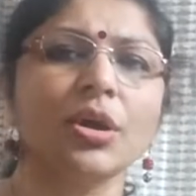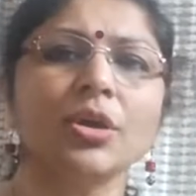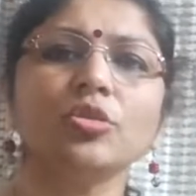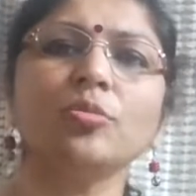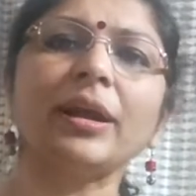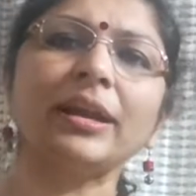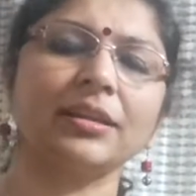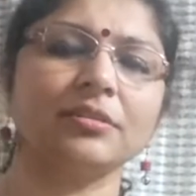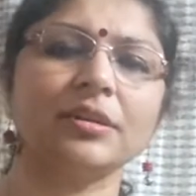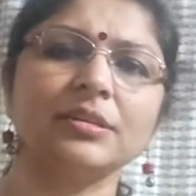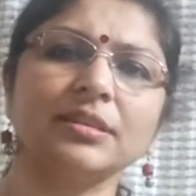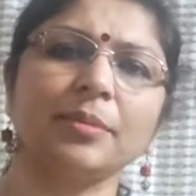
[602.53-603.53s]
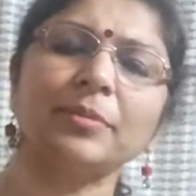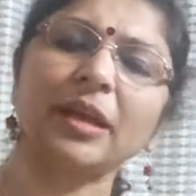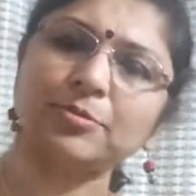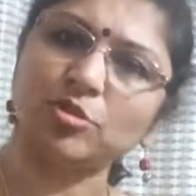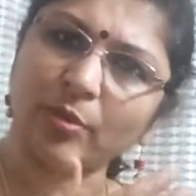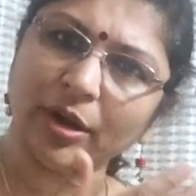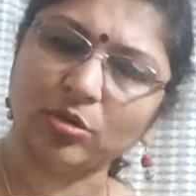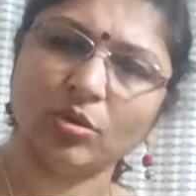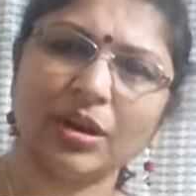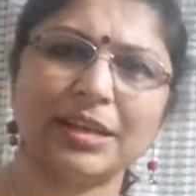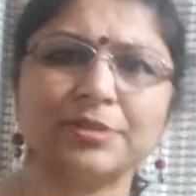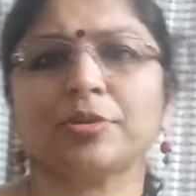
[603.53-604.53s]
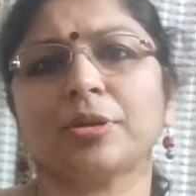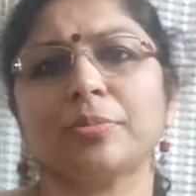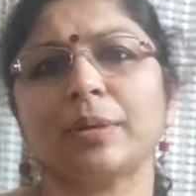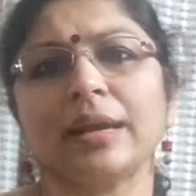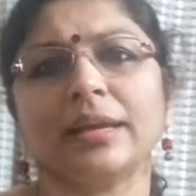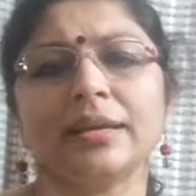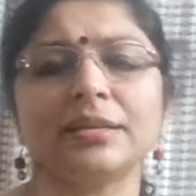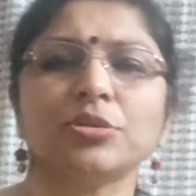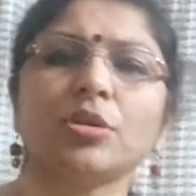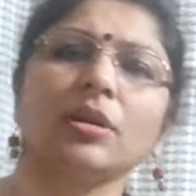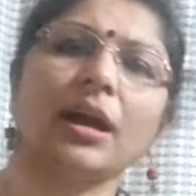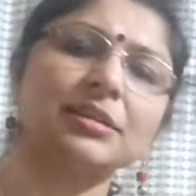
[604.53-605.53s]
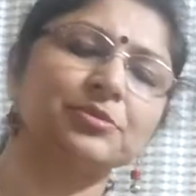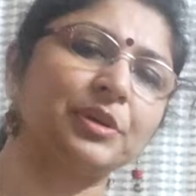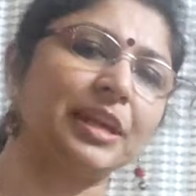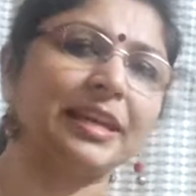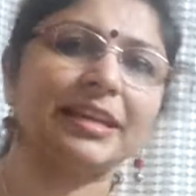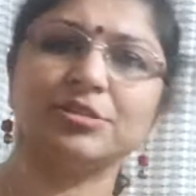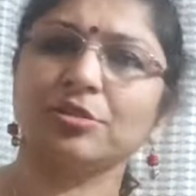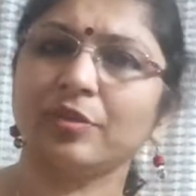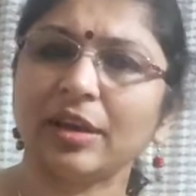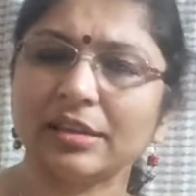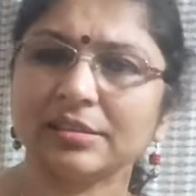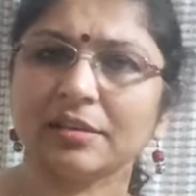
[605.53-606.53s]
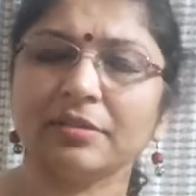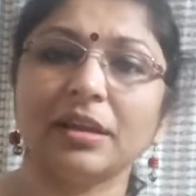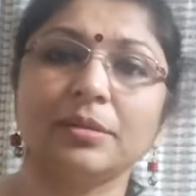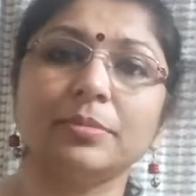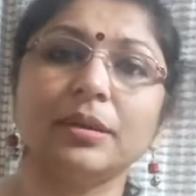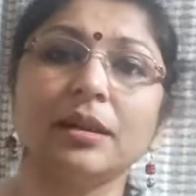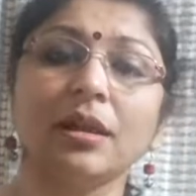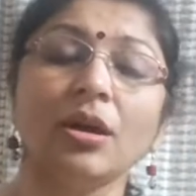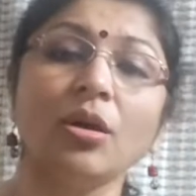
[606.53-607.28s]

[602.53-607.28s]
You might otherwise, sometimes you might go and ask for a price or ask details of where it's available,